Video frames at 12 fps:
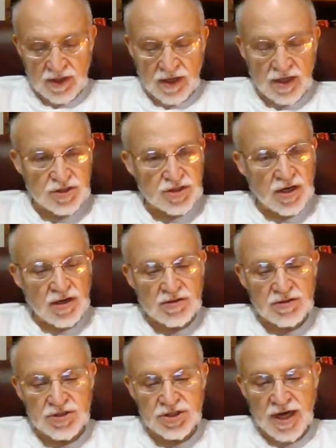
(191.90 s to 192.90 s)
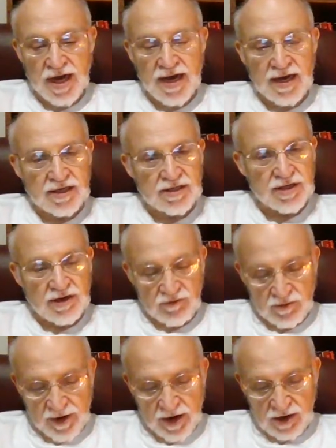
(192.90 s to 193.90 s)
He's called a giant of
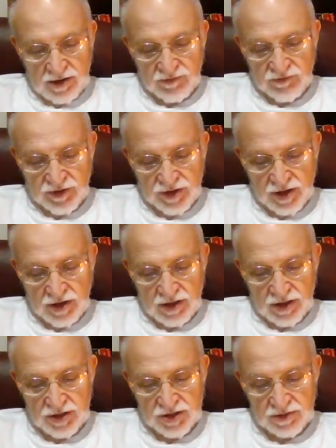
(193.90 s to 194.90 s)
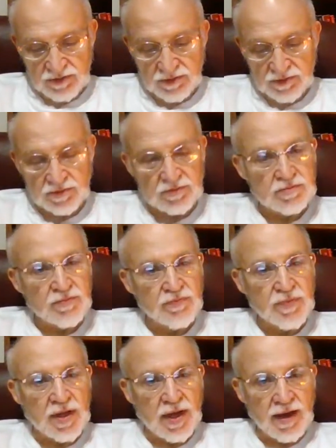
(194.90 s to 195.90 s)
American fraternalism.
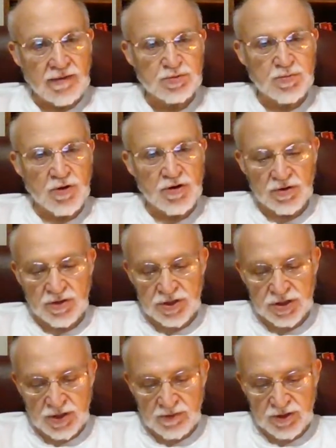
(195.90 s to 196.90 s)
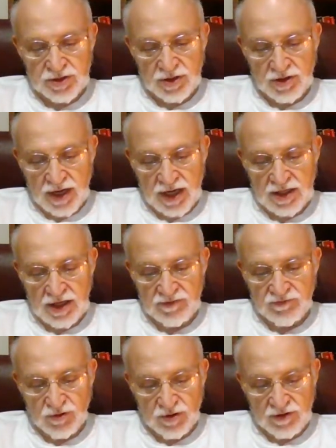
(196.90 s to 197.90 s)
He was born on December 3rd,
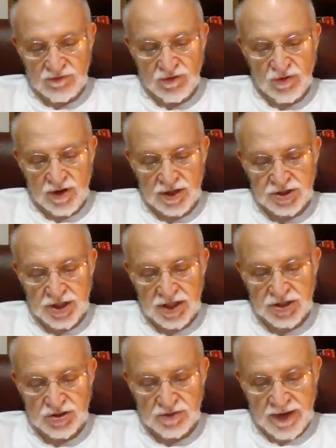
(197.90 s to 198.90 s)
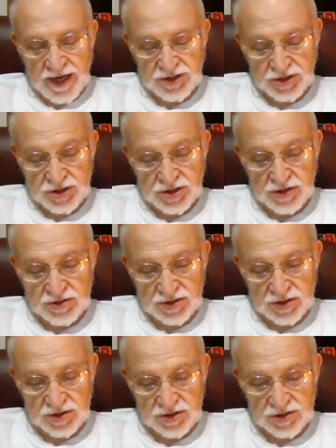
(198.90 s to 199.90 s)
1844 in Chester,
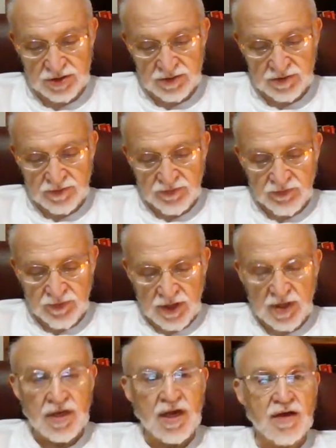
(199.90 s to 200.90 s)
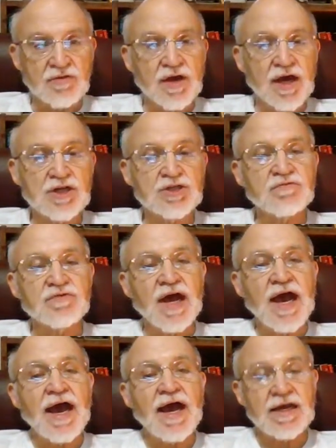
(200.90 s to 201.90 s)
Massachusetts. At the age of
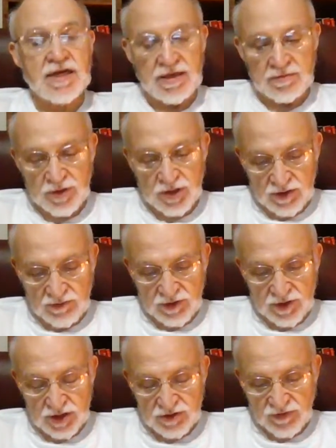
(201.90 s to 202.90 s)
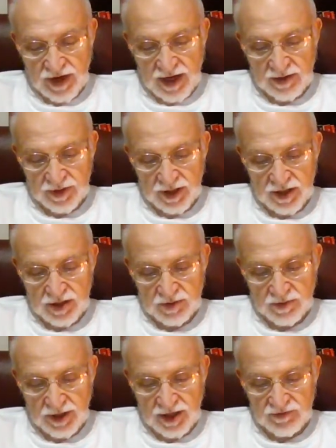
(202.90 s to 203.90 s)
9, he moved with his family to
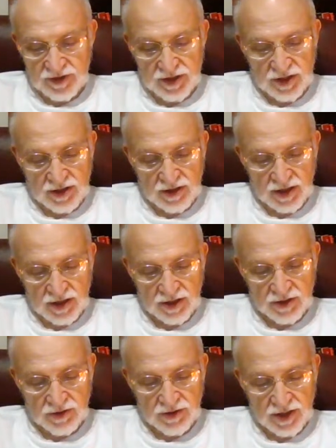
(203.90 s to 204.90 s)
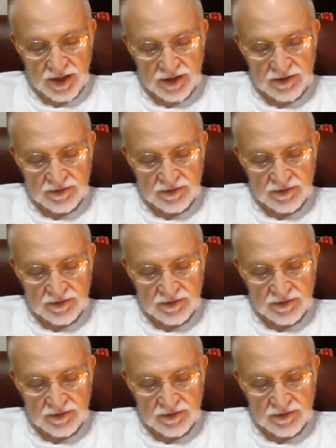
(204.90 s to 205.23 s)
Belvidere, Illinois,